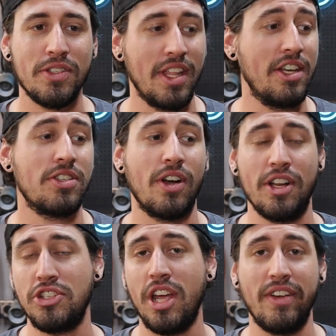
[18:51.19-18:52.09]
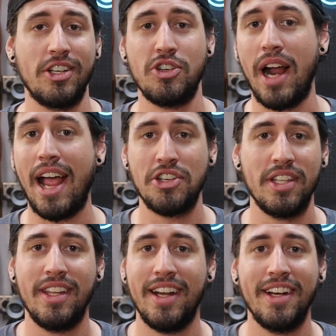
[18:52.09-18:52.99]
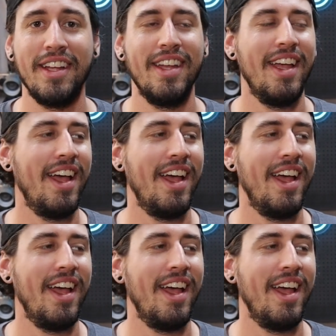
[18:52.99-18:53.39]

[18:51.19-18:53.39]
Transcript: so they just started shoving trash in there.